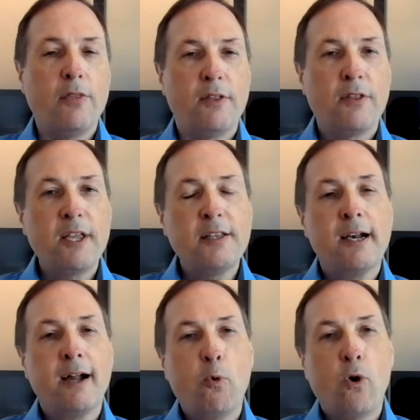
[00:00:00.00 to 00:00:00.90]
the thing
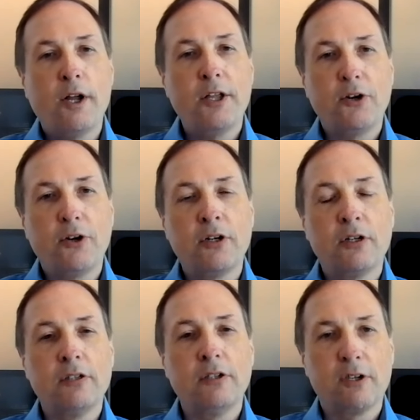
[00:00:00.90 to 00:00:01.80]
that I want
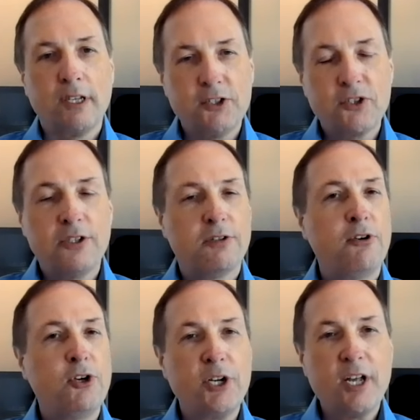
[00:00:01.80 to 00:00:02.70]
your listeners, if
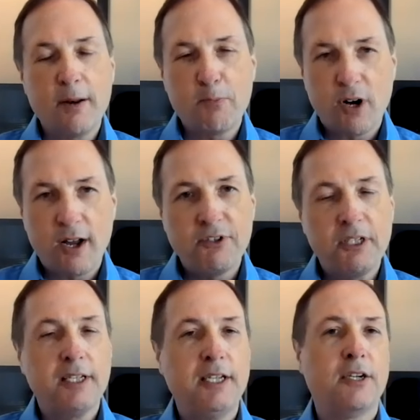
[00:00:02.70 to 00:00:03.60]
you're a
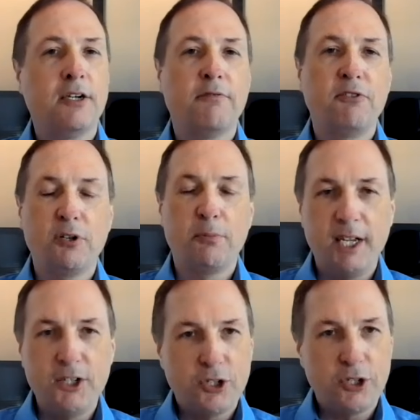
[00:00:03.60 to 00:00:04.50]
nonprofit leader, if you're a
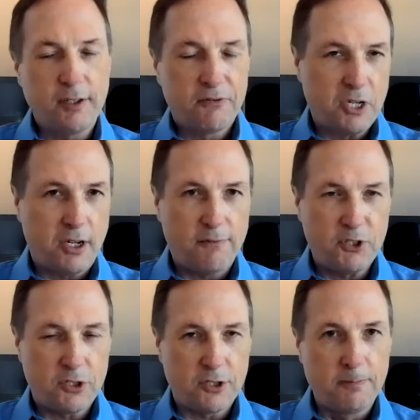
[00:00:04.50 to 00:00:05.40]
major gifts
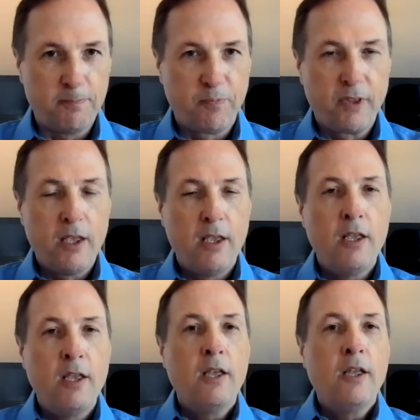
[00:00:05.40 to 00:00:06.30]
officer,
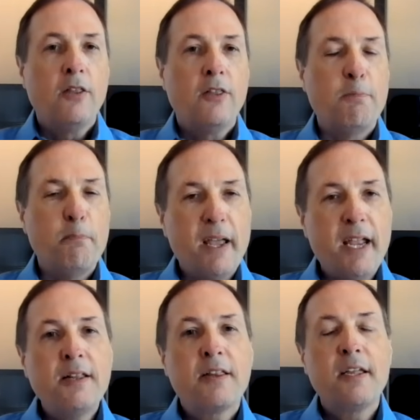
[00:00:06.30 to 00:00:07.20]
the
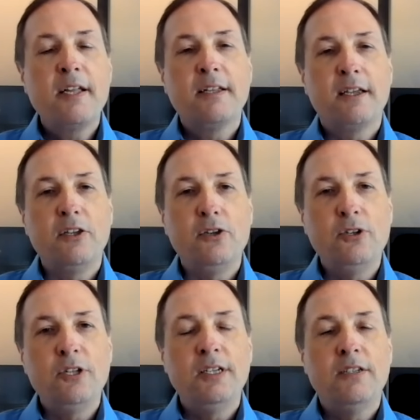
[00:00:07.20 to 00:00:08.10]
main thing that
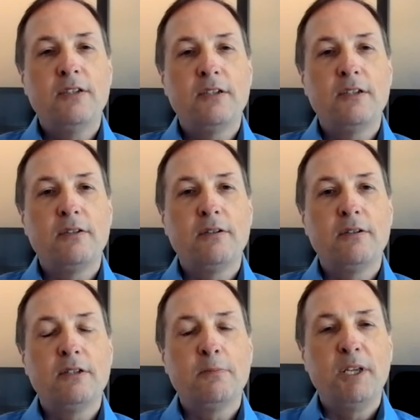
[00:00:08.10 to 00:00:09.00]
you need to
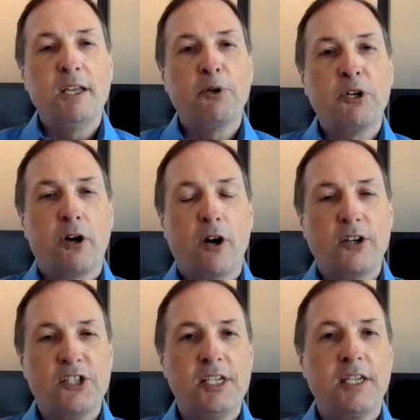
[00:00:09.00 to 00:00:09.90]
be able to
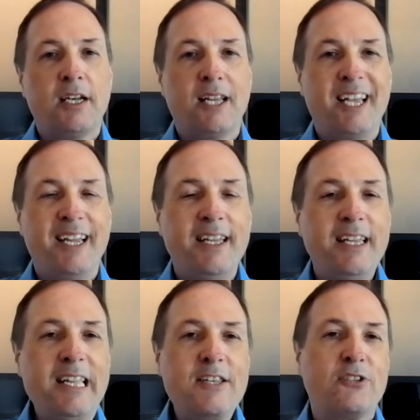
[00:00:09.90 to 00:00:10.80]
articulate
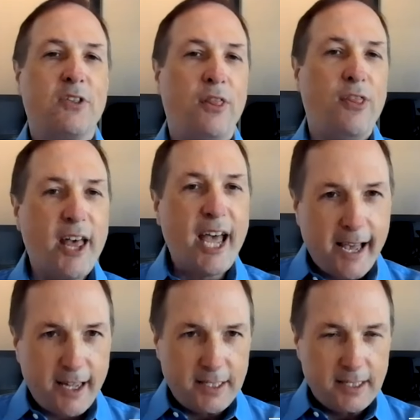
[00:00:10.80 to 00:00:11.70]
is
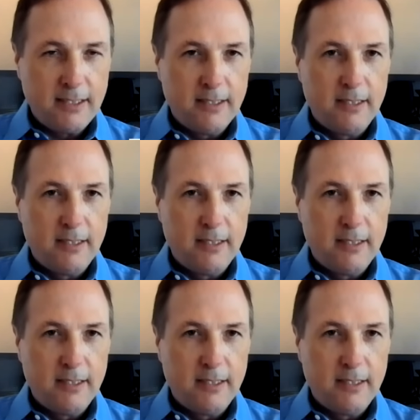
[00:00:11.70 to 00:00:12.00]
that